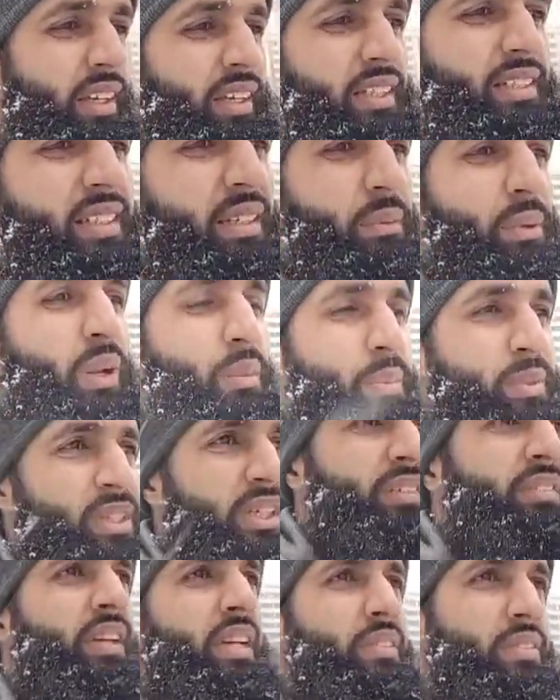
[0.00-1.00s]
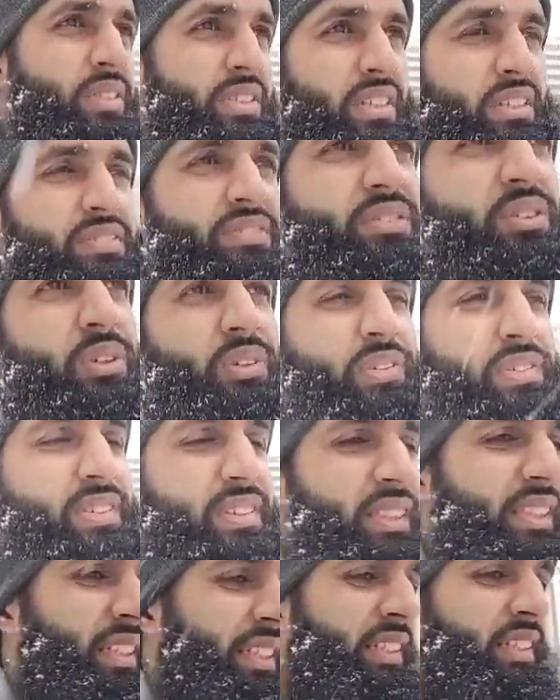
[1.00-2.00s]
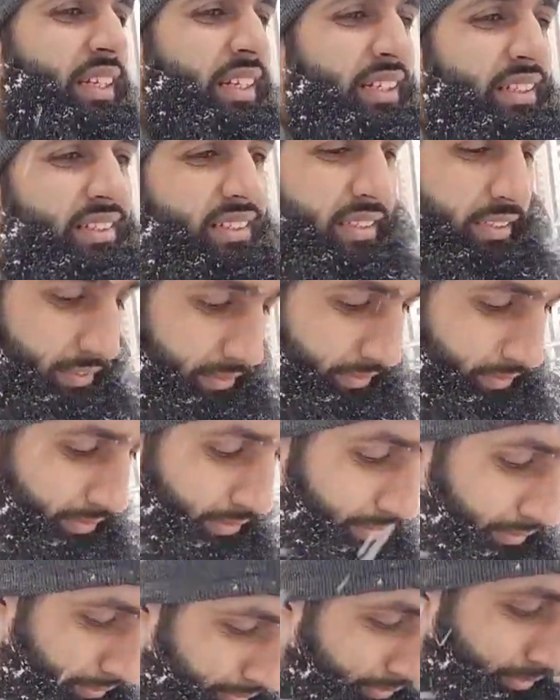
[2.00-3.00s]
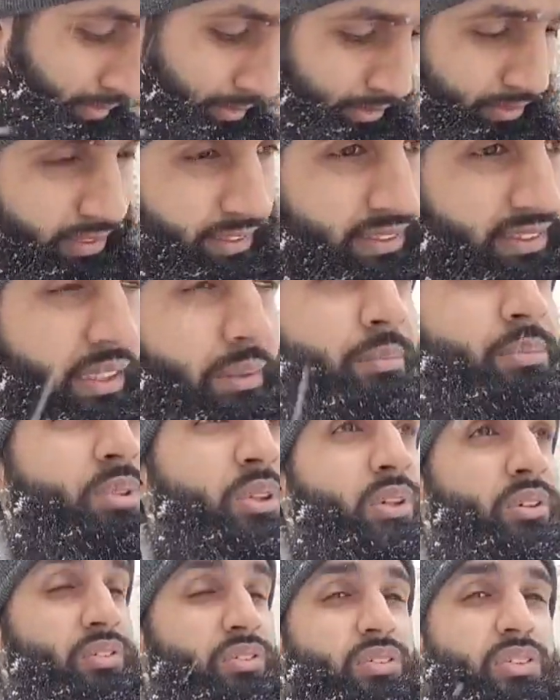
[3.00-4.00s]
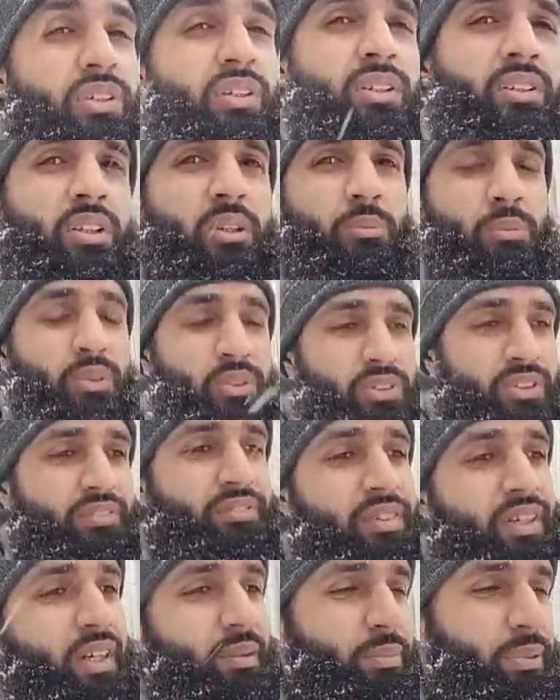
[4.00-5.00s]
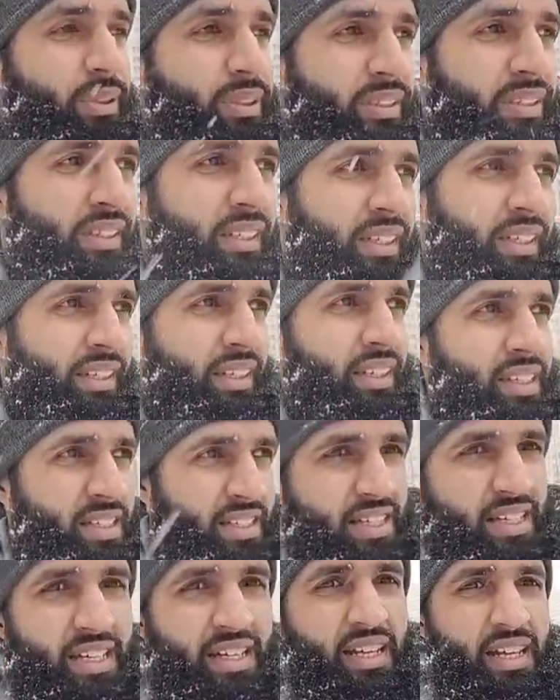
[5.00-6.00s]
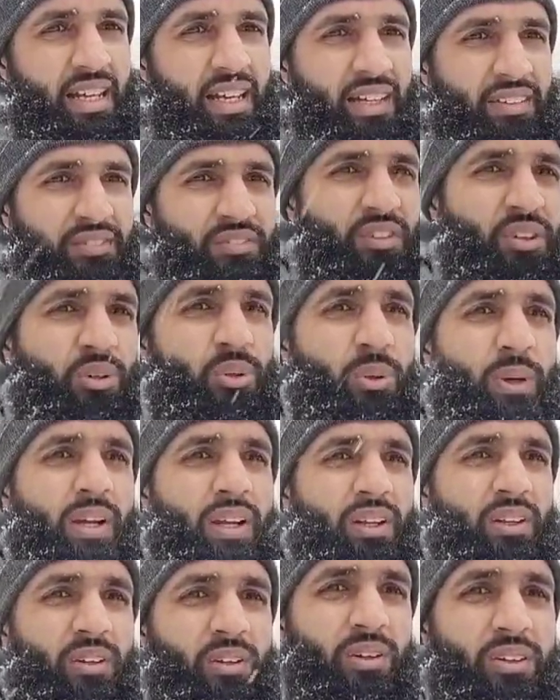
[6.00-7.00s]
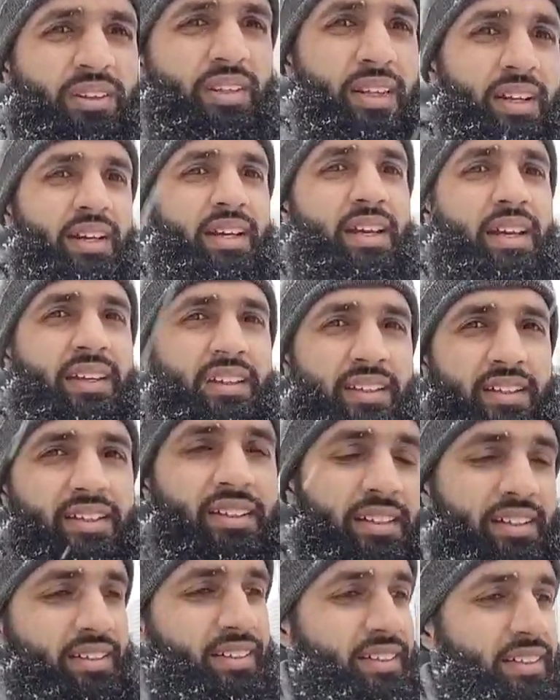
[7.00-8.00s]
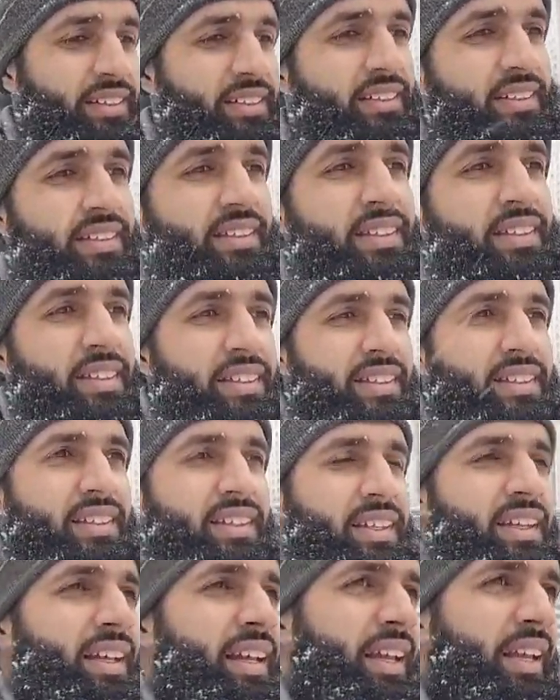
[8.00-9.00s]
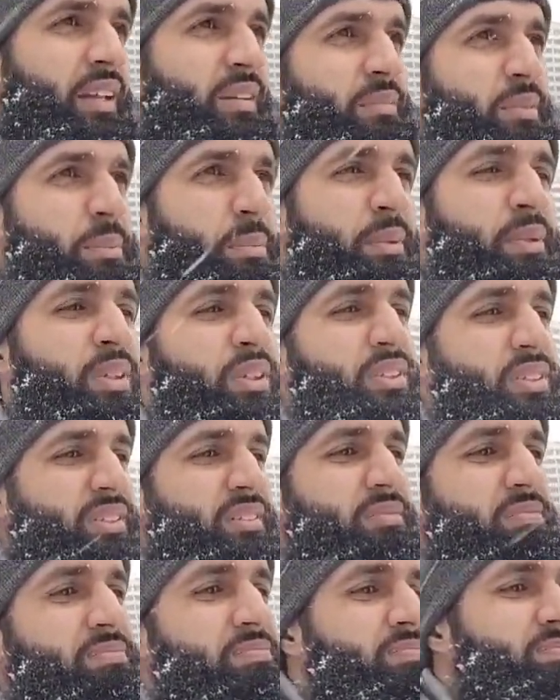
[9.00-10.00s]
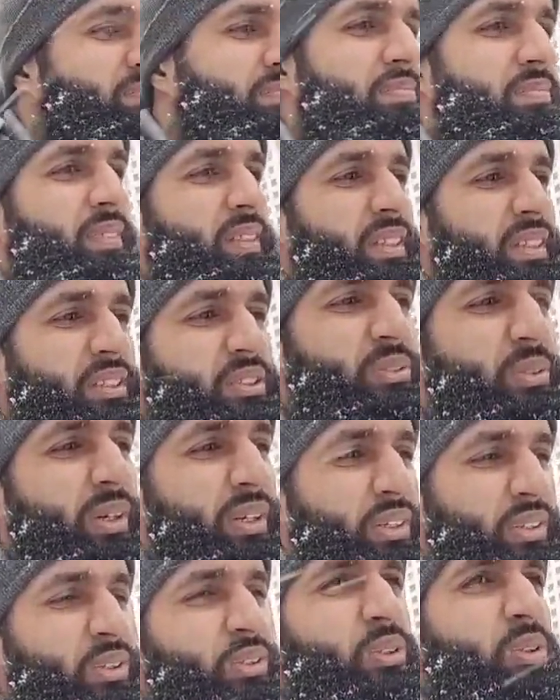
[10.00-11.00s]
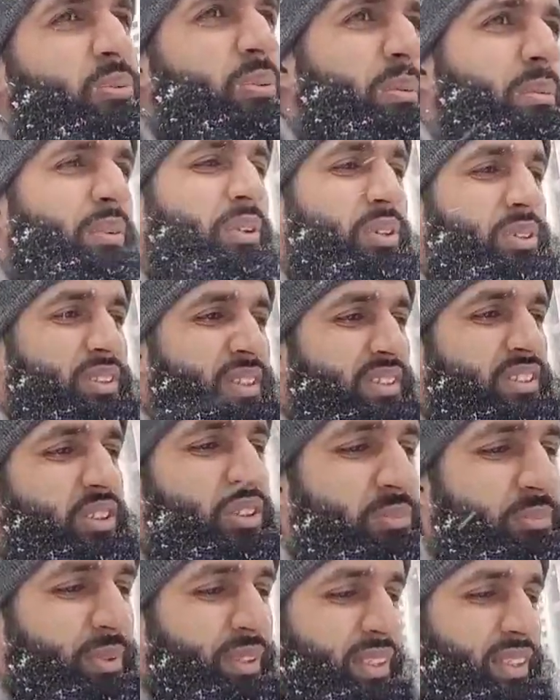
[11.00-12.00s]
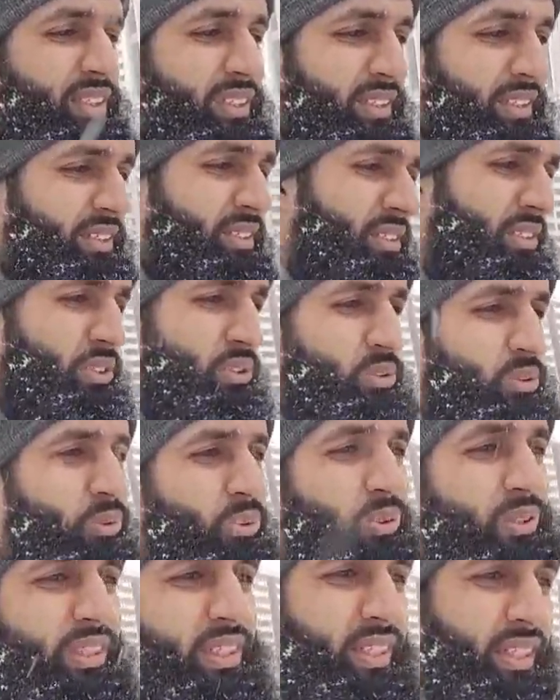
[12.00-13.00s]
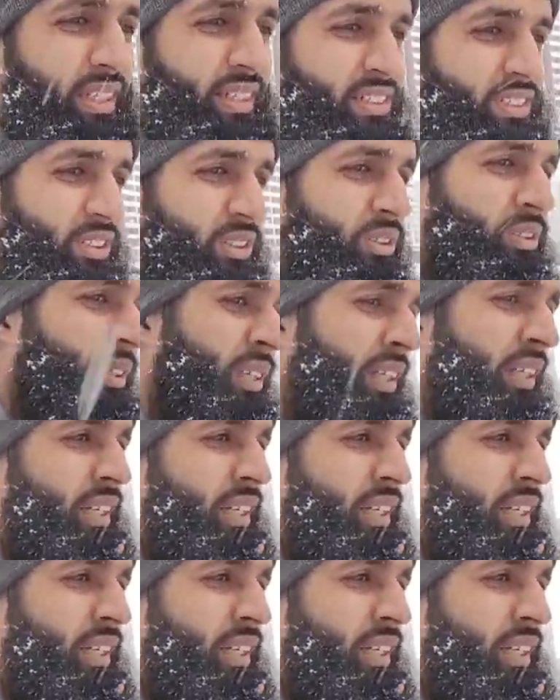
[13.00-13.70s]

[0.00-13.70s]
is that when I've been to other areas, I've sort of seen like some sort of community vibe. Not quite got that here yet. Maybe because it's quite new over because there's not many schools here yet. So